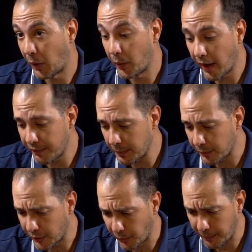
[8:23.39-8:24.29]
We have them
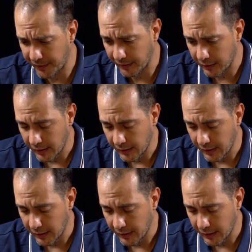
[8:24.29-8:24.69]
on the website.